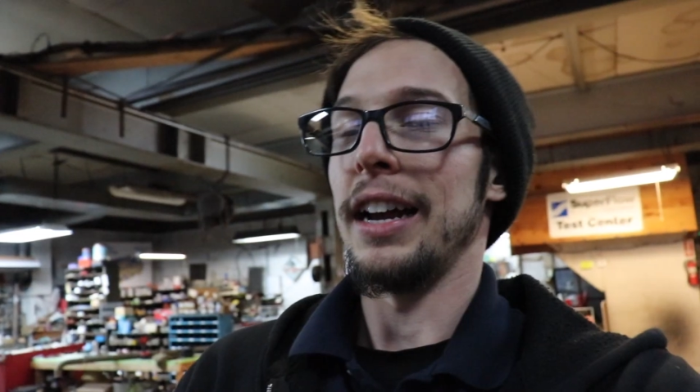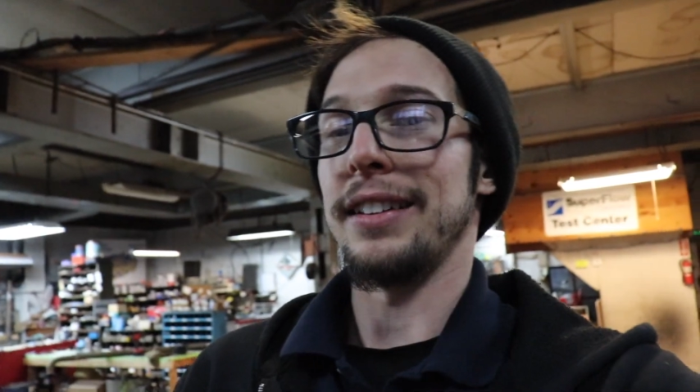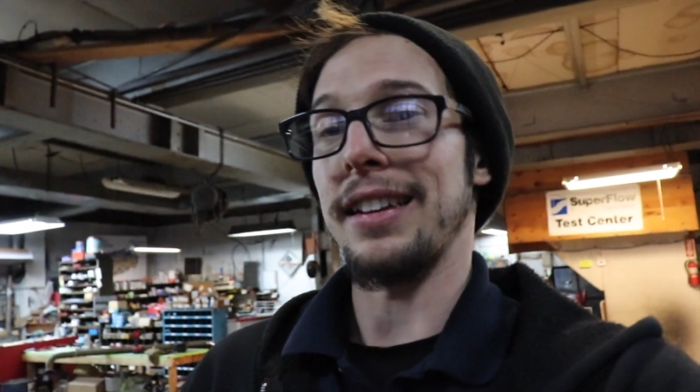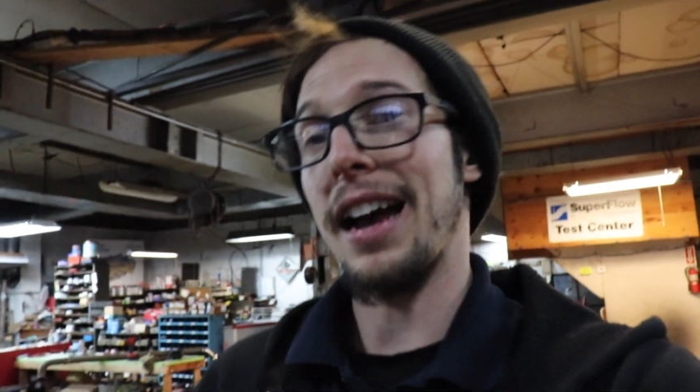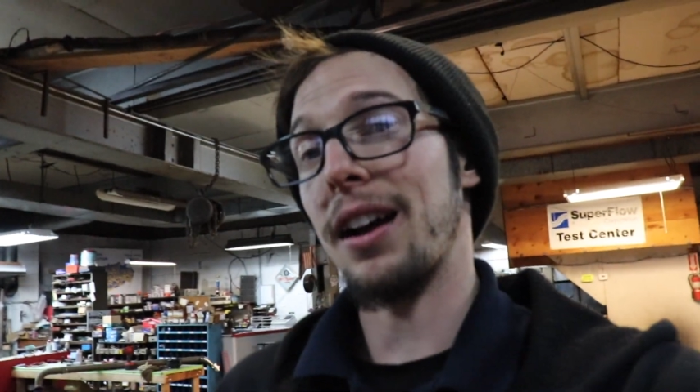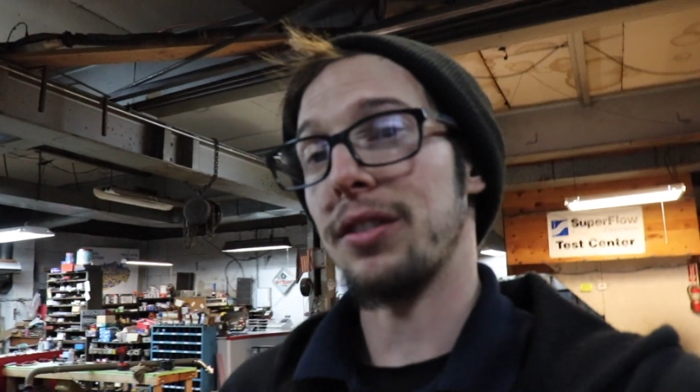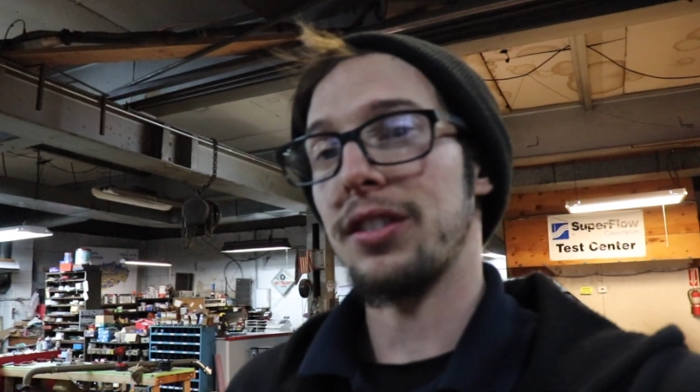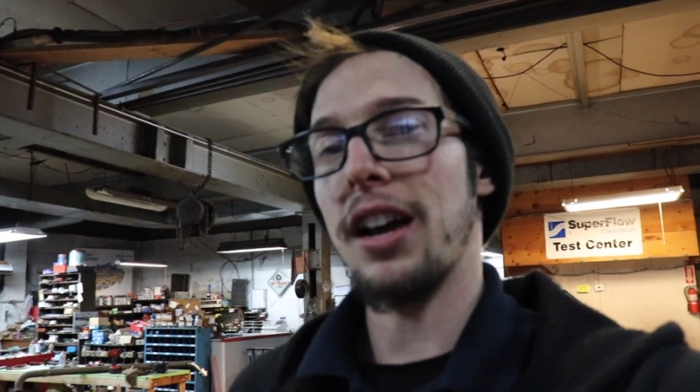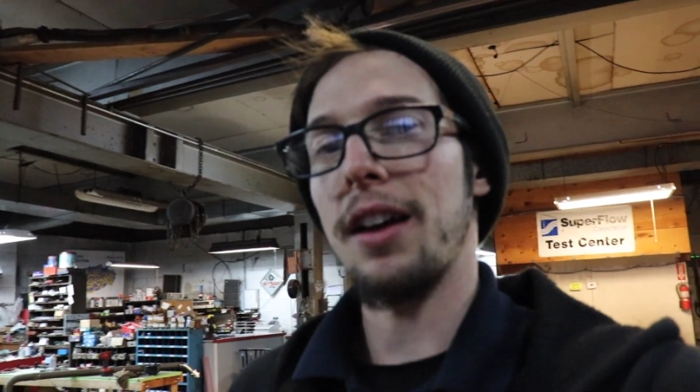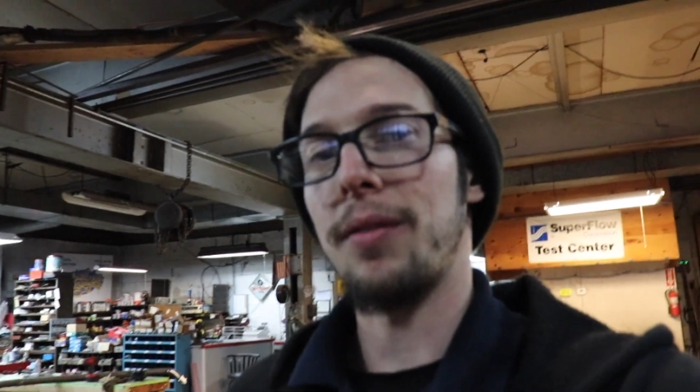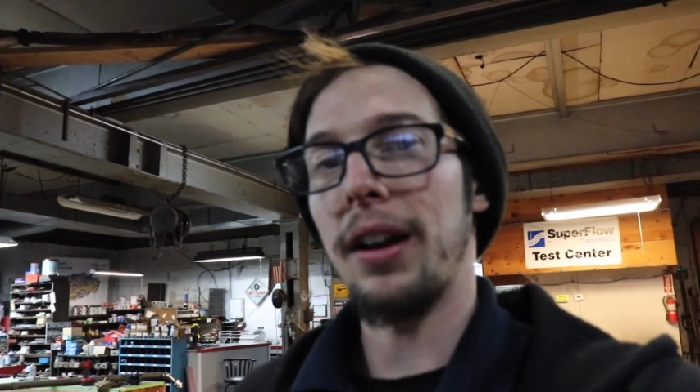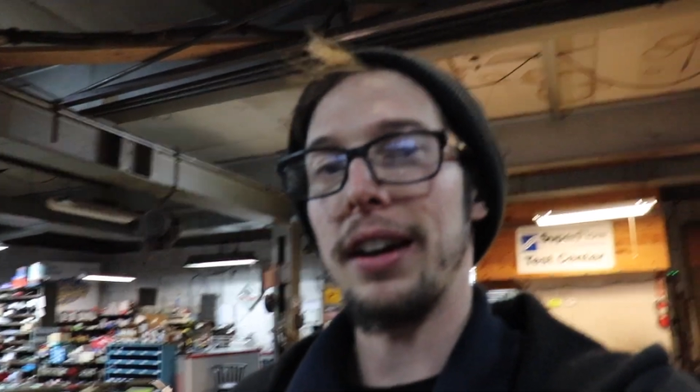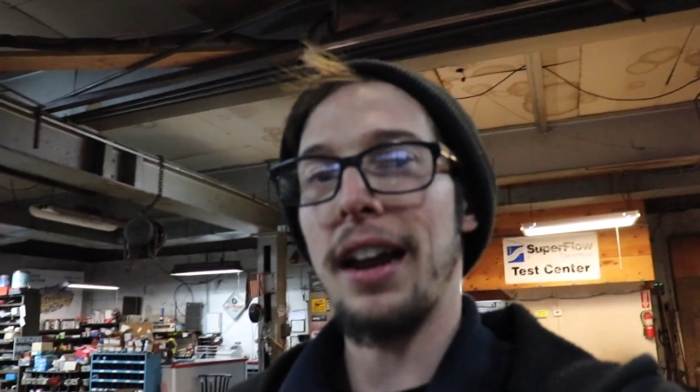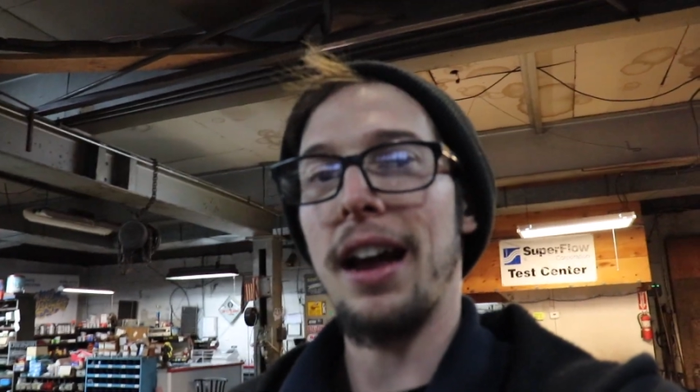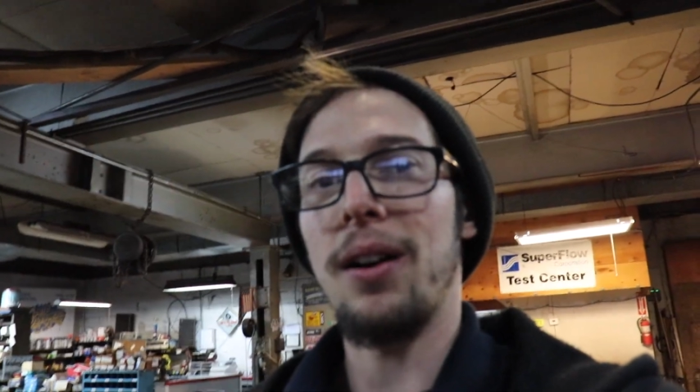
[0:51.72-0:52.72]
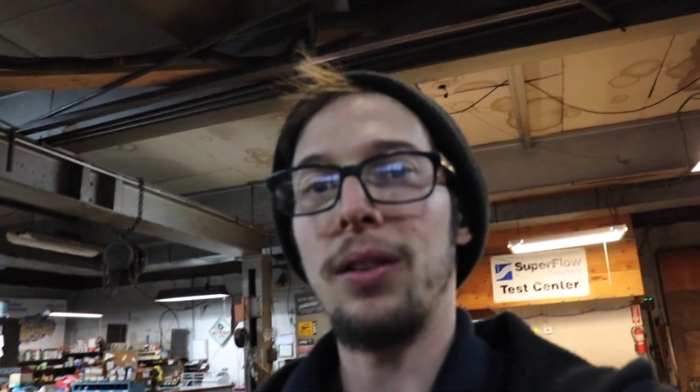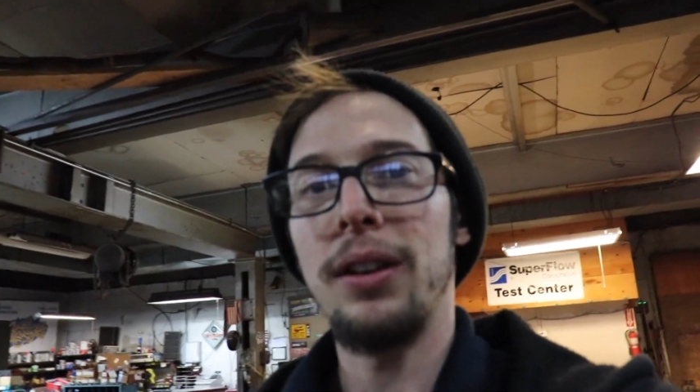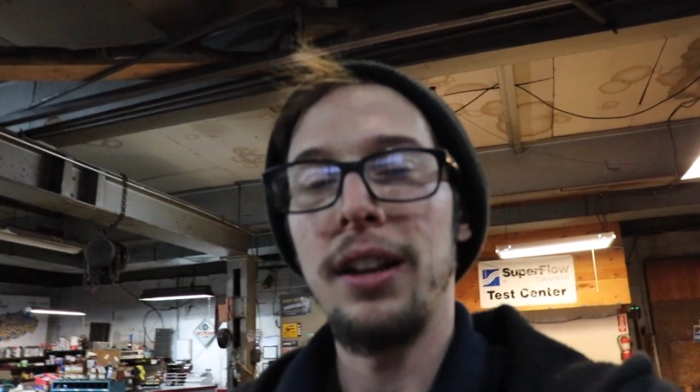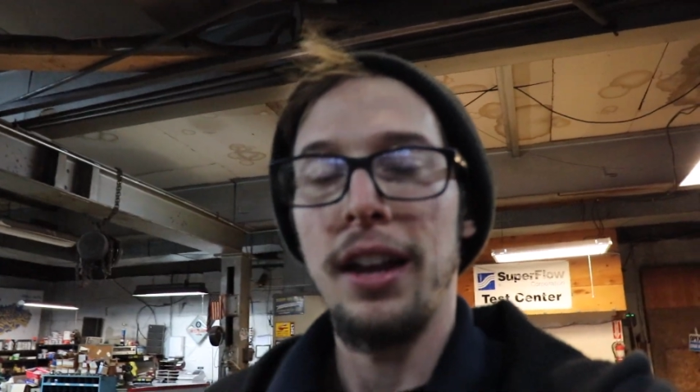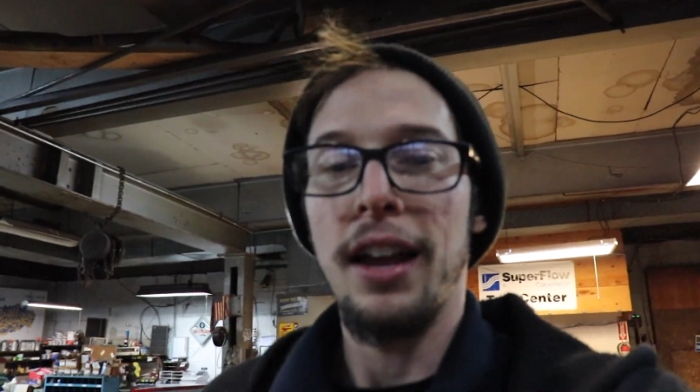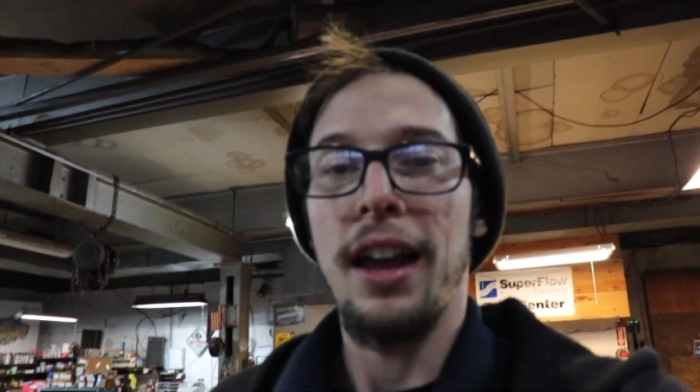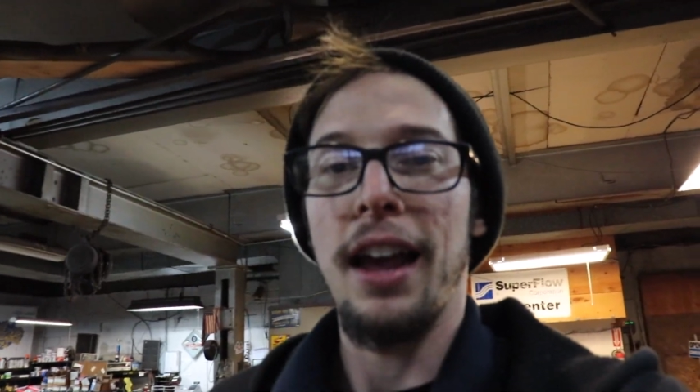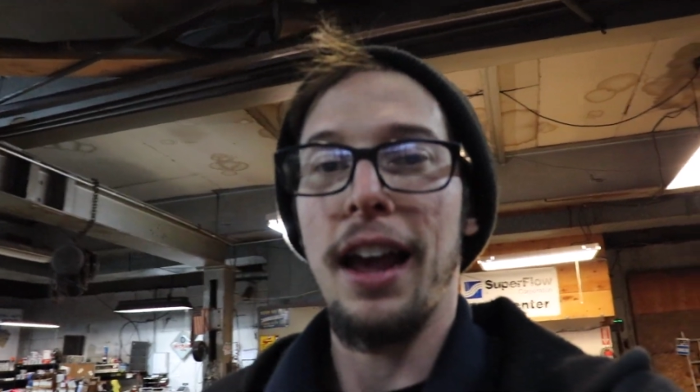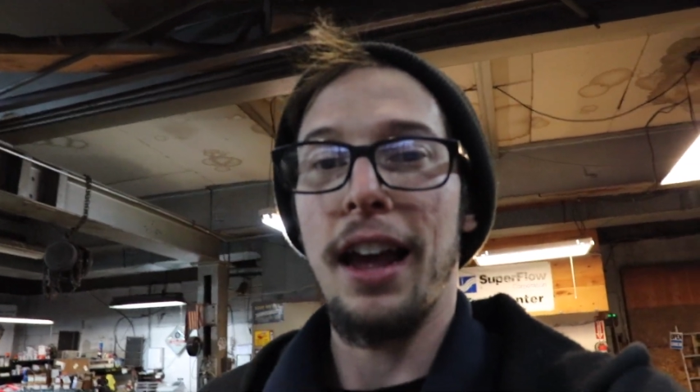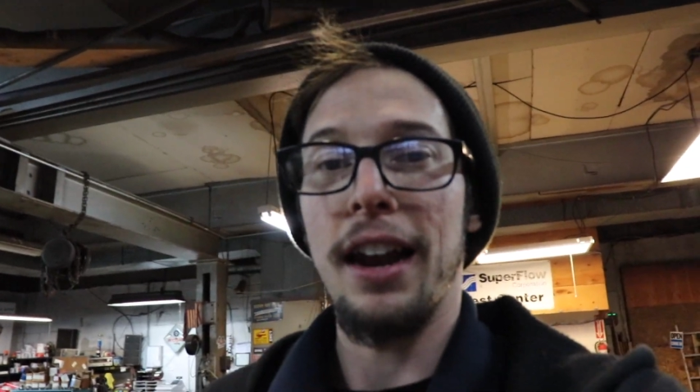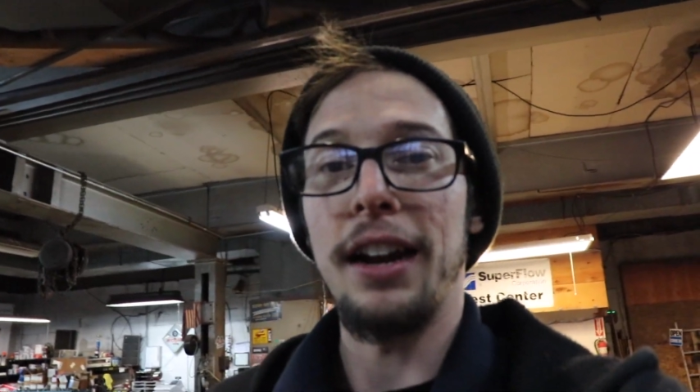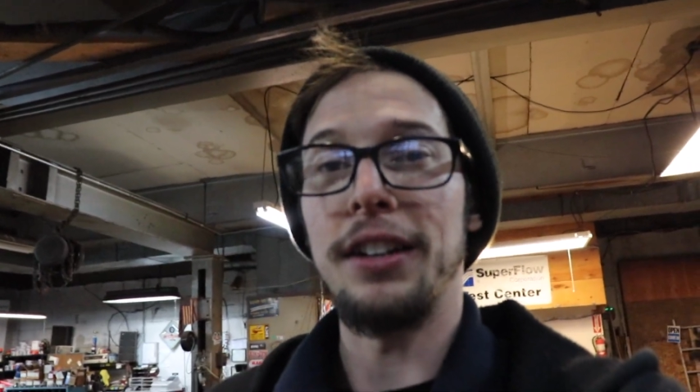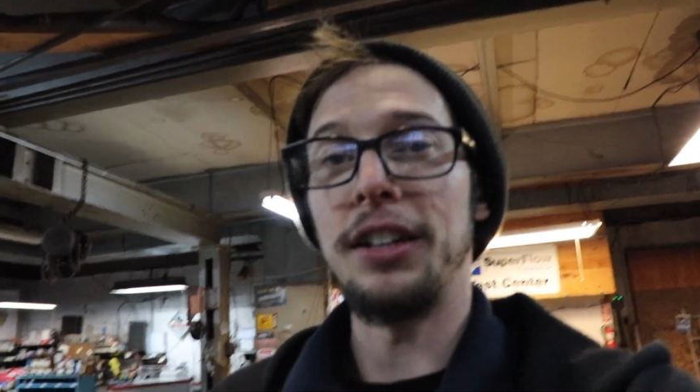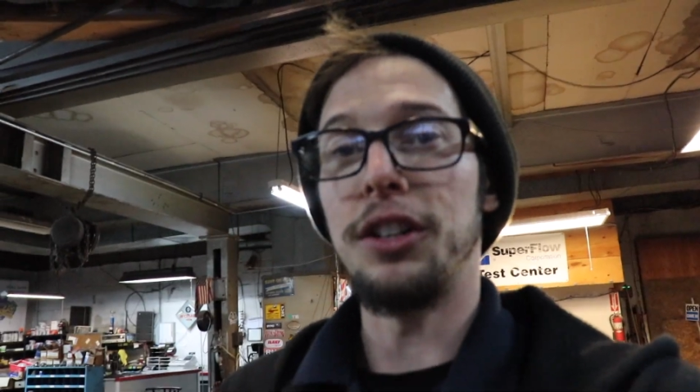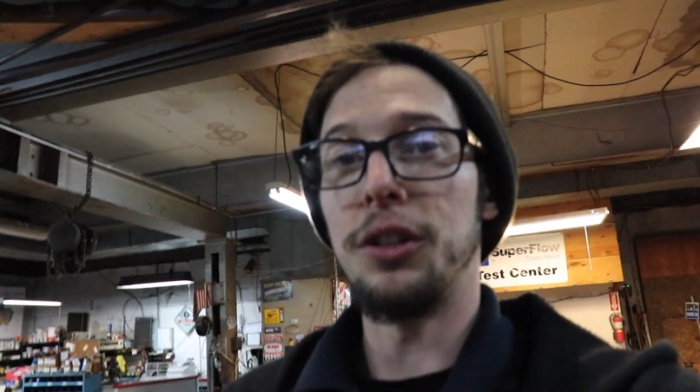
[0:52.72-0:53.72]
it's outside right now, and
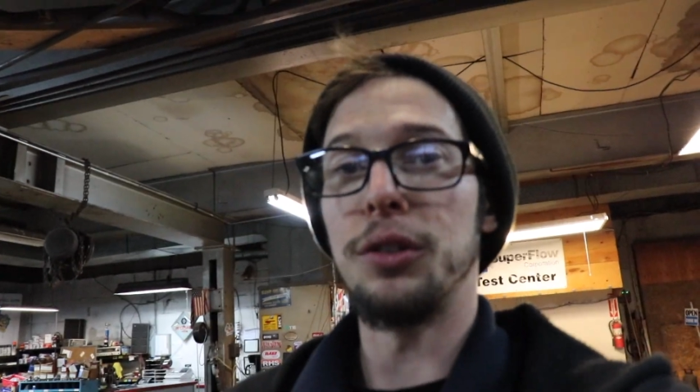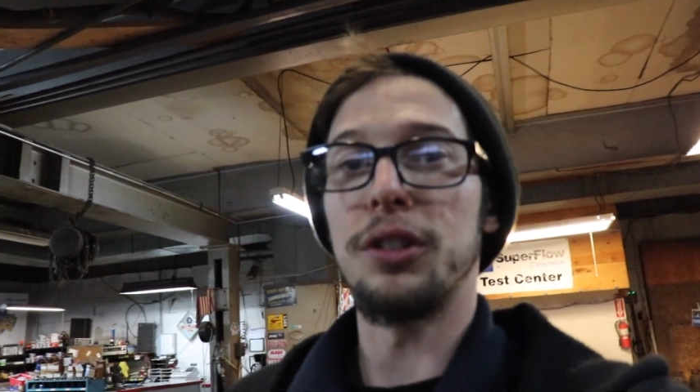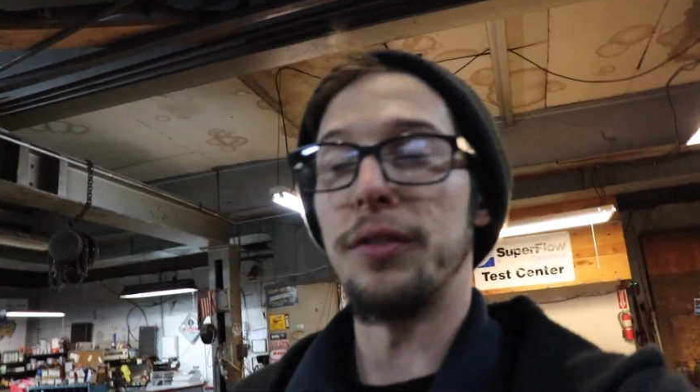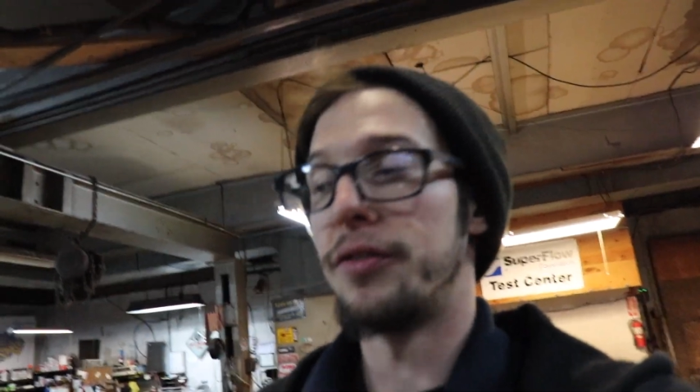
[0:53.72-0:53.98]
I did do some